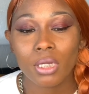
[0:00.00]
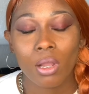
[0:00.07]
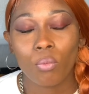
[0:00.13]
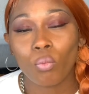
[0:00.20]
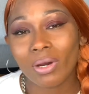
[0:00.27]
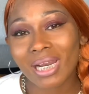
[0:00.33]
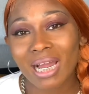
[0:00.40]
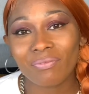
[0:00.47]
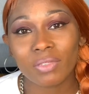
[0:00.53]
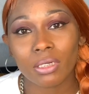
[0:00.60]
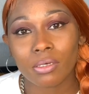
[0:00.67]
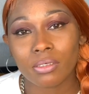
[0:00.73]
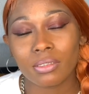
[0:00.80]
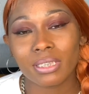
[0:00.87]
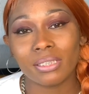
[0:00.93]
what I've
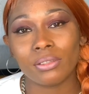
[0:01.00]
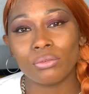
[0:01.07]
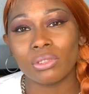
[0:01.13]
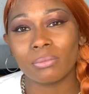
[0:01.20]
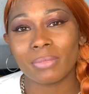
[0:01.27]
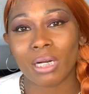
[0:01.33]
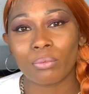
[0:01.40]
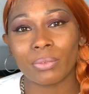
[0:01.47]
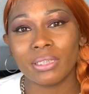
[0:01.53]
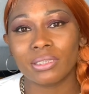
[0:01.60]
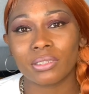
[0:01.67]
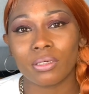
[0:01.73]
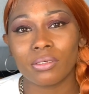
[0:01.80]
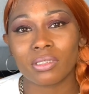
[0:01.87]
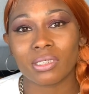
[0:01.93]
learned in doing my
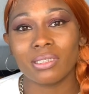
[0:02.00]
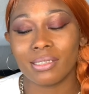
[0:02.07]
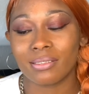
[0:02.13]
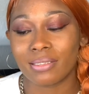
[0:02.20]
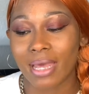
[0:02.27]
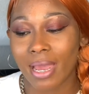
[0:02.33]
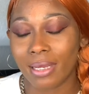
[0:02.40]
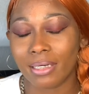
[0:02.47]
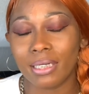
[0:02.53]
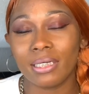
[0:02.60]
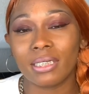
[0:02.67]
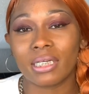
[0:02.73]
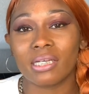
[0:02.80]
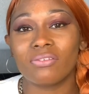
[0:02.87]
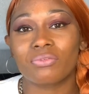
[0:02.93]
research is that
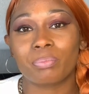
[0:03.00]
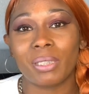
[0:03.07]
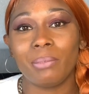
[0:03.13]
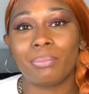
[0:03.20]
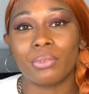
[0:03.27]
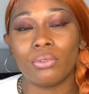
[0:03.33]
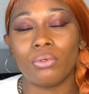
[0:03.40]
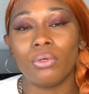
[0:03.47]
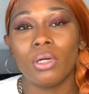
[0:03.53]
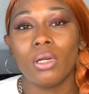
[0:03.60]
it gives people